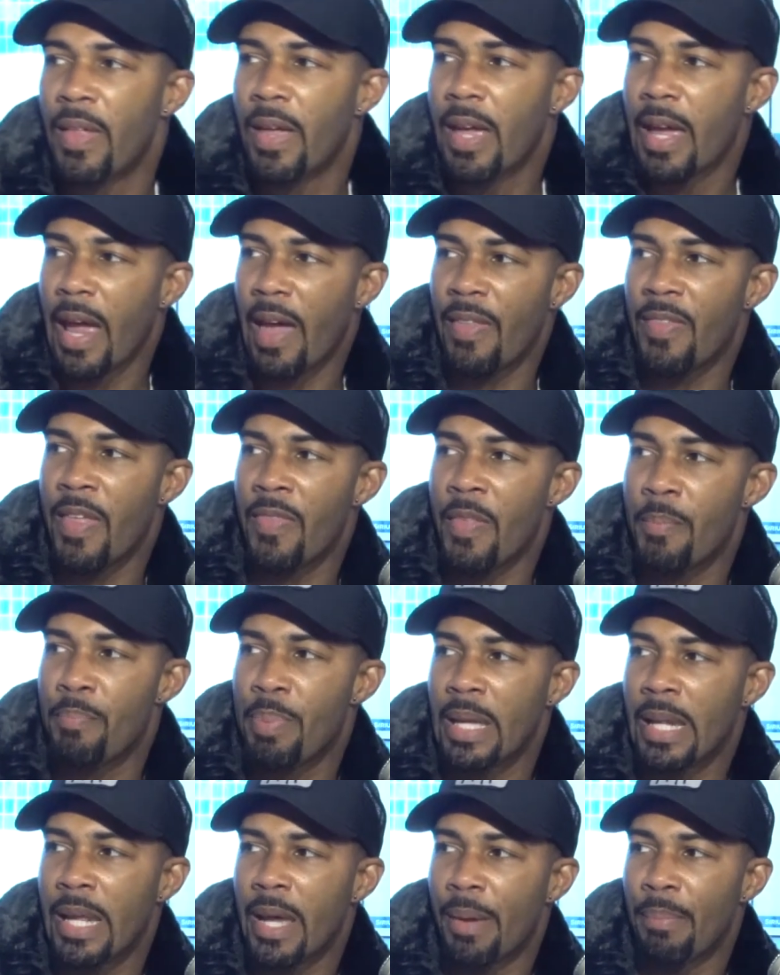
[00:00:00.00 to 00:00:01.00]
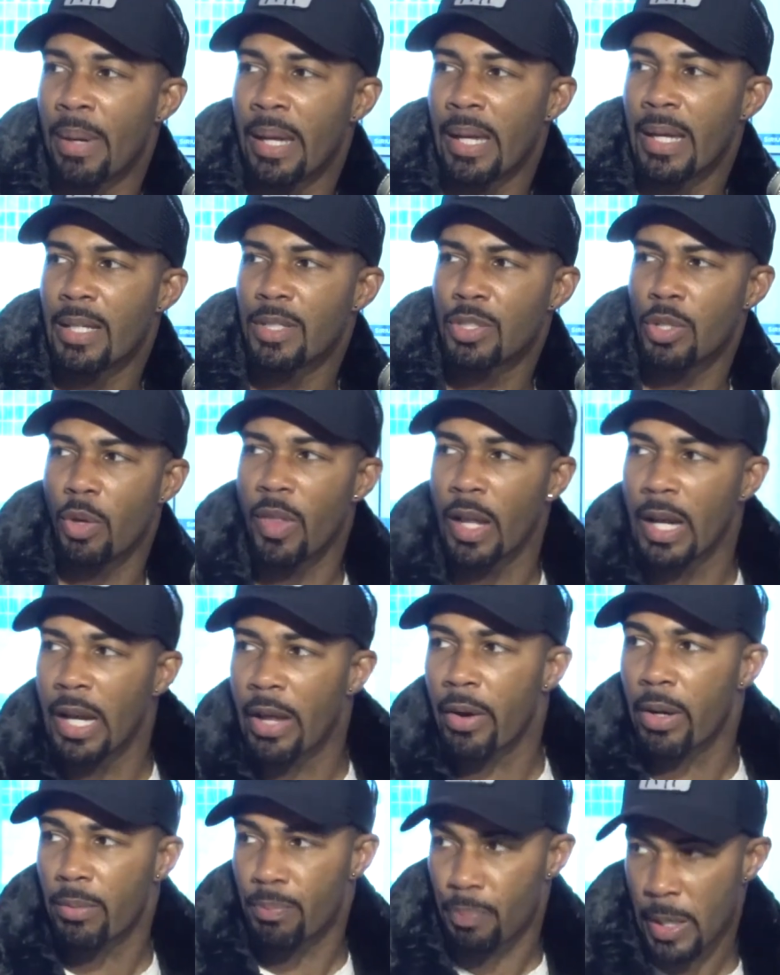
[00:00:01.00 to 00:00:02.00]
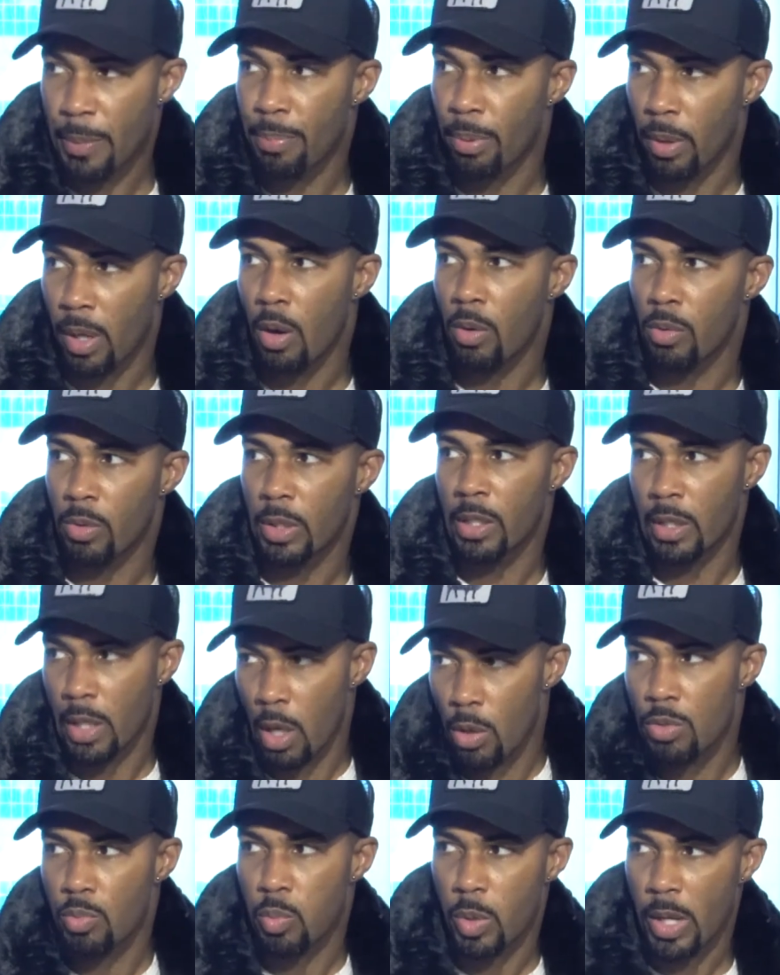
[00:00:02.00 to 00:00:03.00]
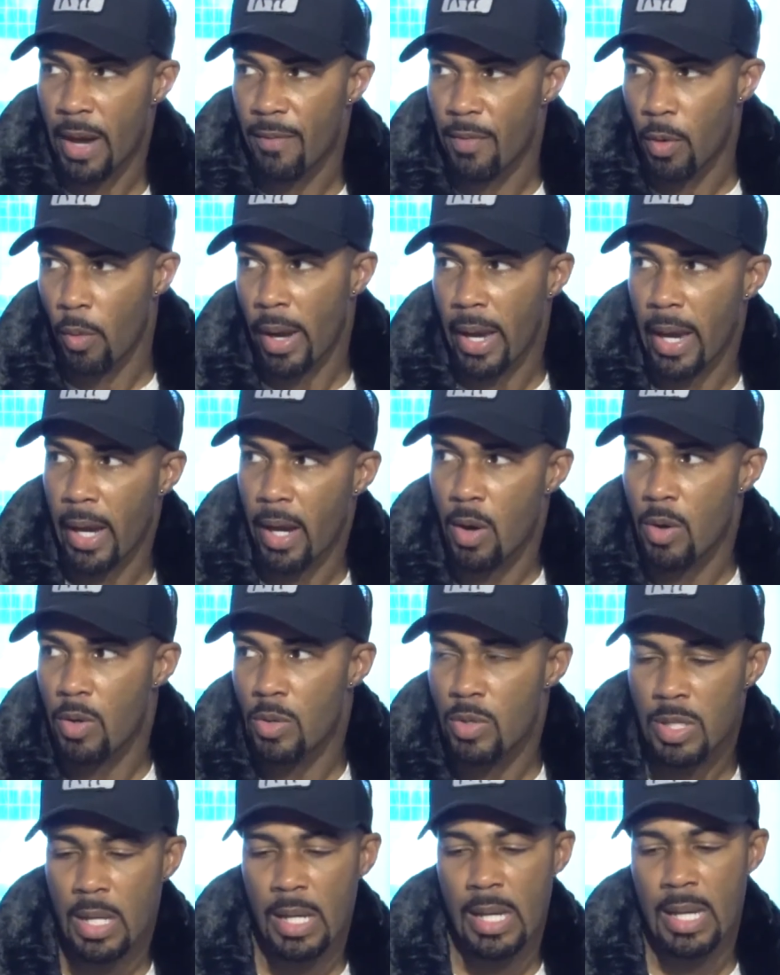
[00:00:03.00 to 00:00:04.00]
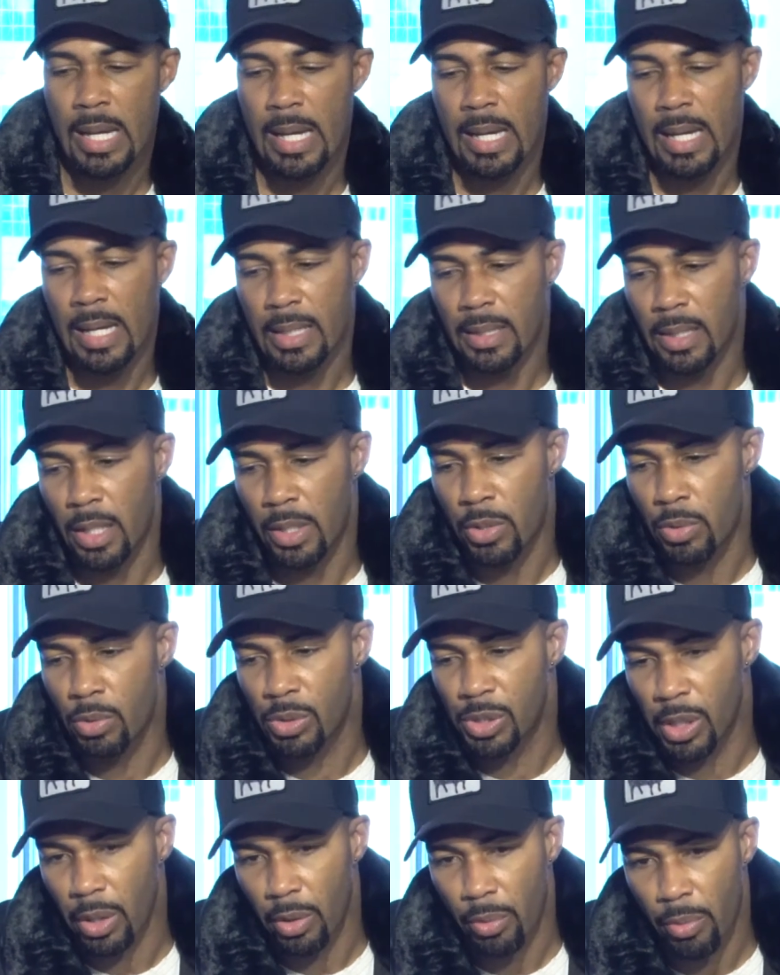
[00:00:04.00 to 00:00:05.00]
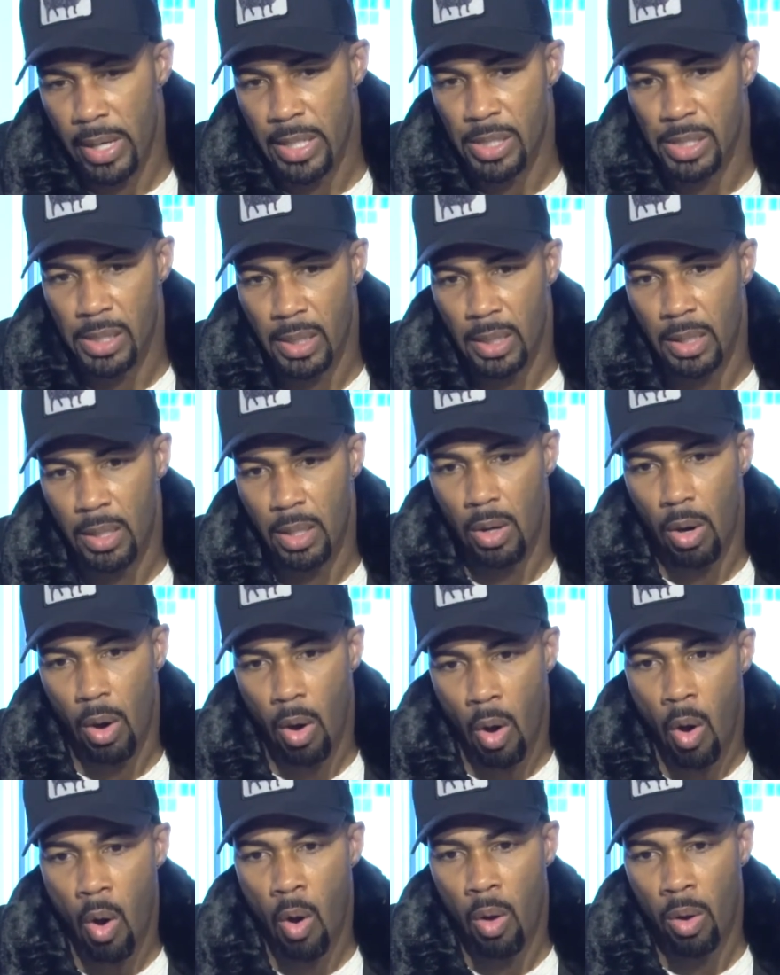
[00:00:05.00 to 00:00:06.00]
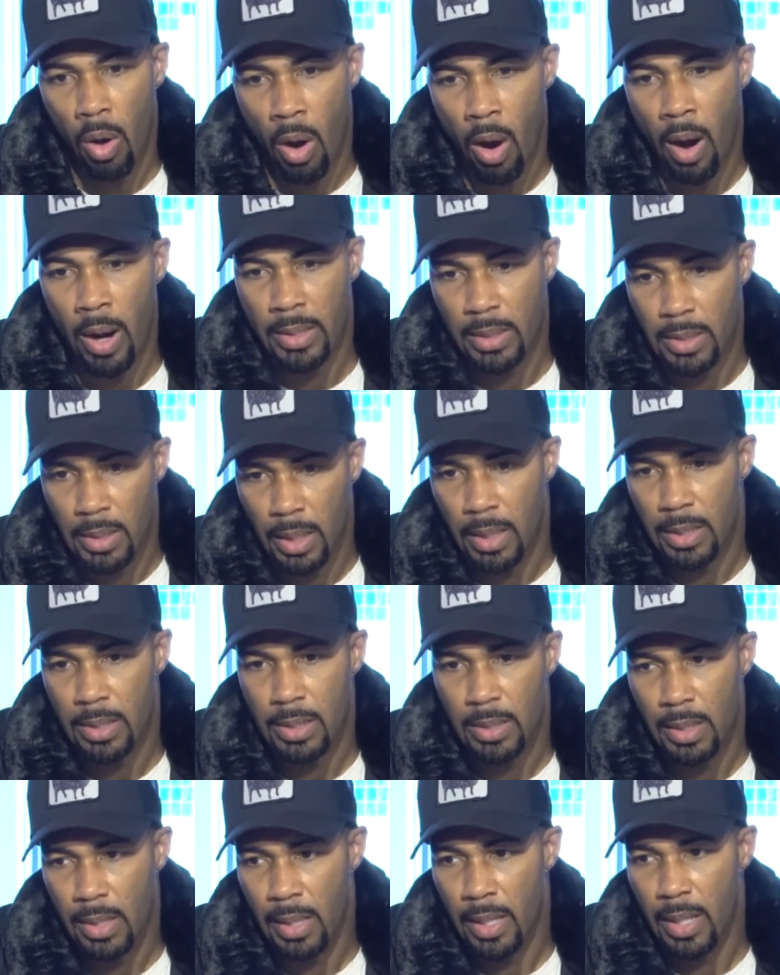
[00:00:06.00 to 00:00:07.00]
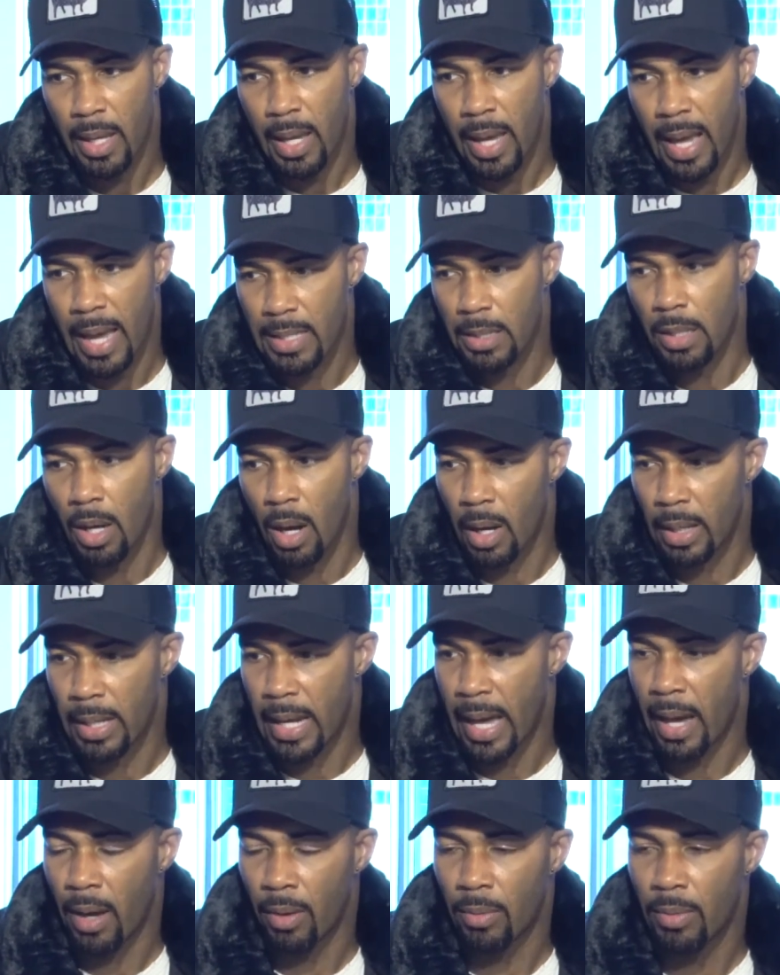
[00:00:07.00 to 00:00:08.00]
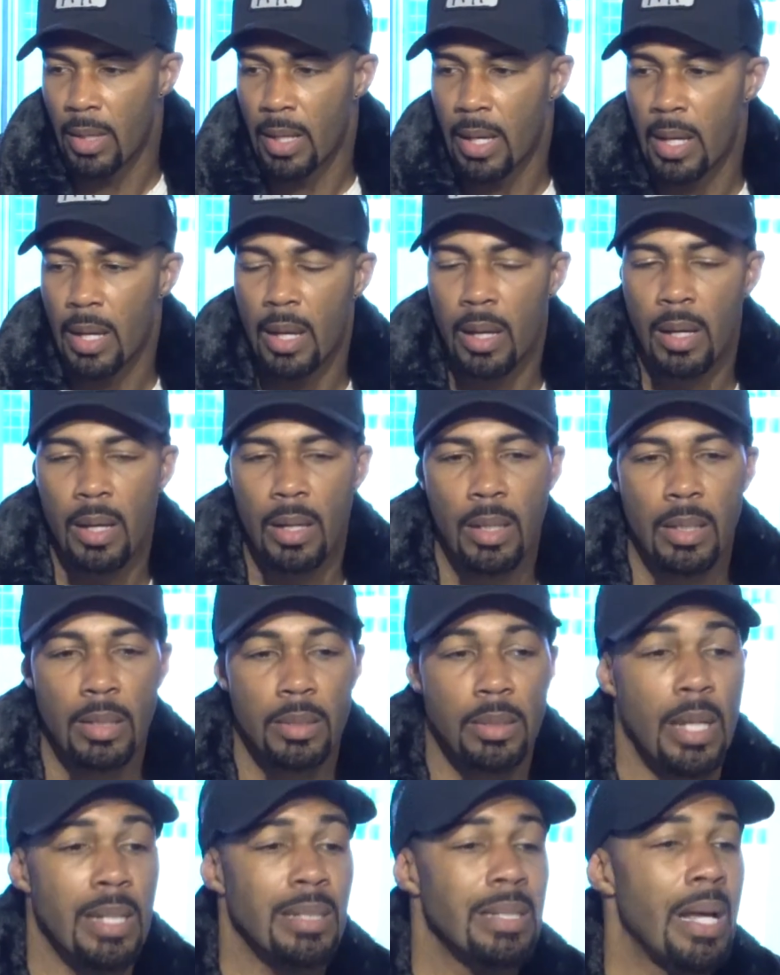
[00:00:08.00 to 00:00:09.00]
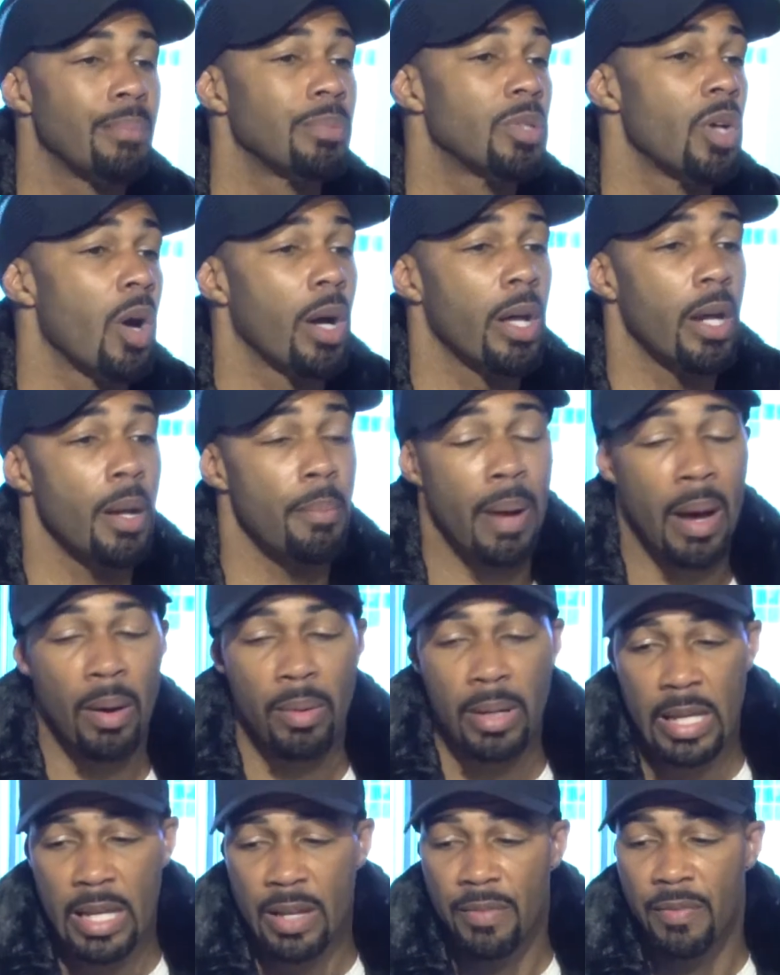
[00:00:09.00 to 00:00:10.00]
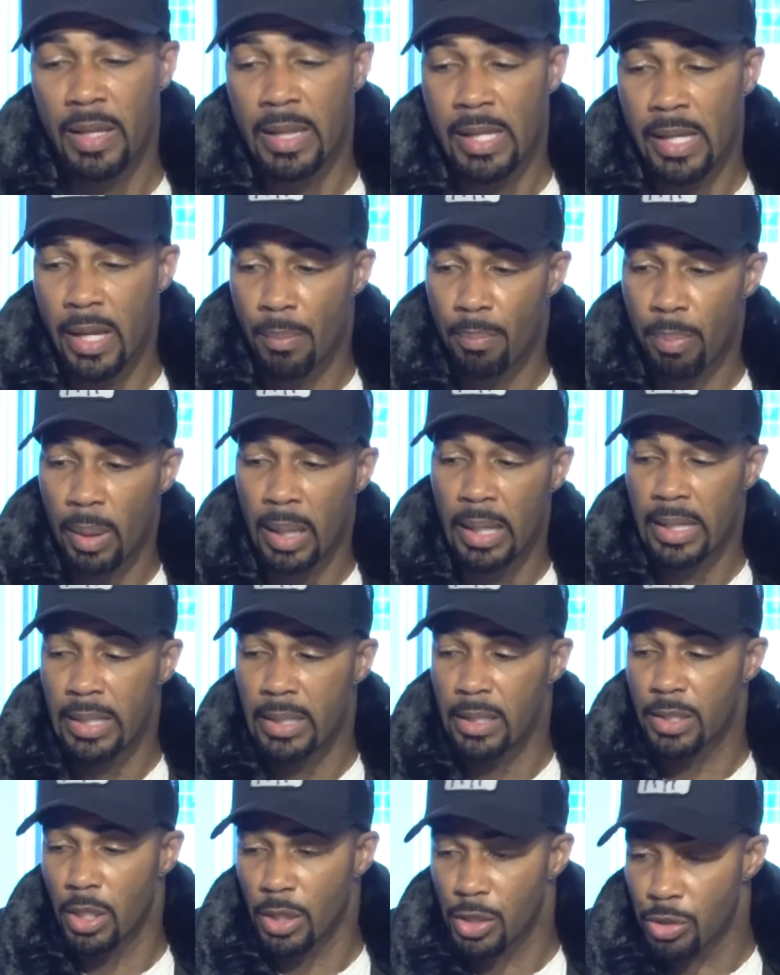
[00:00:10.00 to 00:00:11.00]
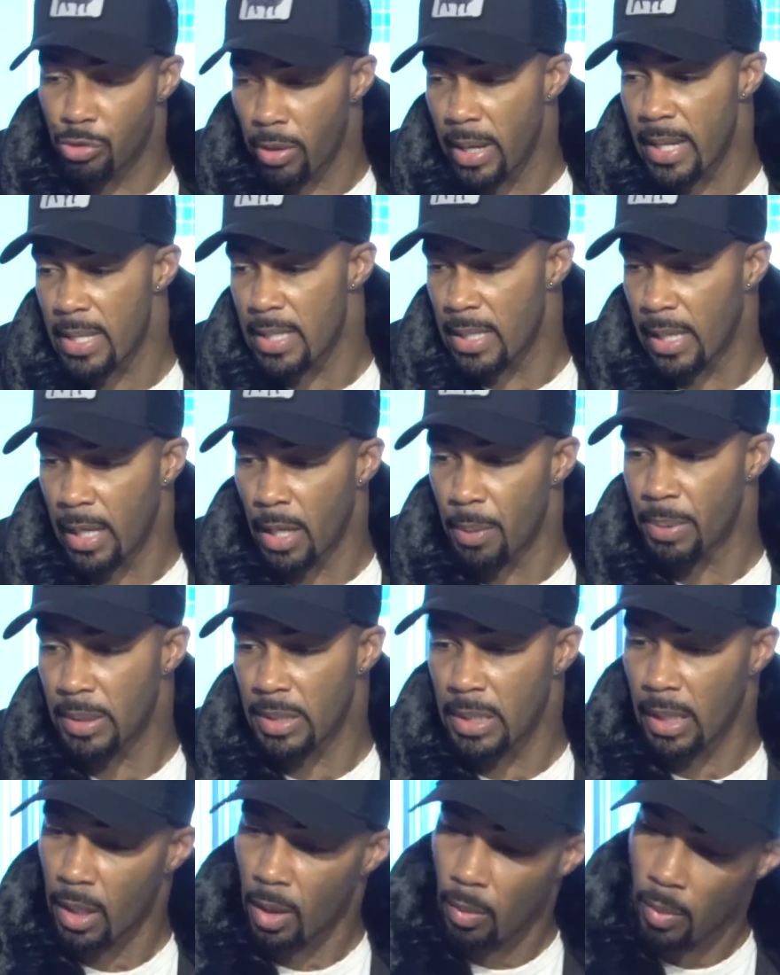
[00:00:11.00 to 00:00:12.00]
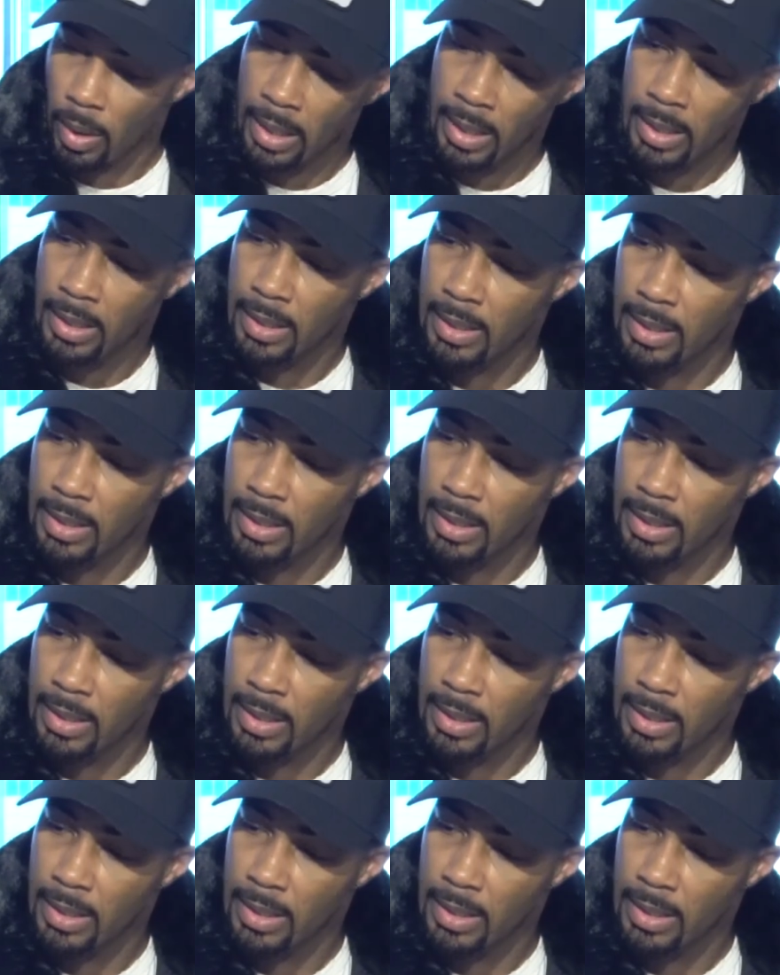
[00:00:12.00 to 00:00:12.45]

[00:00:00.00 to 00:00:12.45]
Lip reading: And then the beat hit me. So the lyric, people go, it goes whatever way it goes. The new generation, all art sus, has gone down. Sus, I'm talking about even the ability to dress in a particular way.